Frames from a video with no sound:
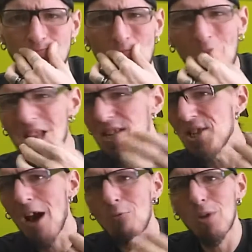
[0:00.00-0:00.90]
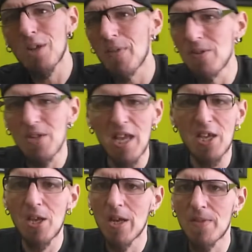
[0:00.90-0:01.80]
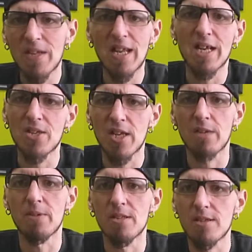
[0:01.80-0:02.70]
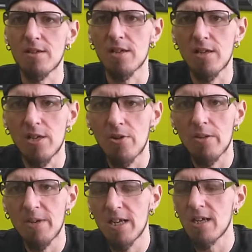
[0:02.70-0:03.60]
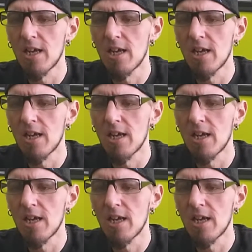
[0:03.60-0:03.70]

It's not one of those kick you in the dick cinnamons, you know what I mean?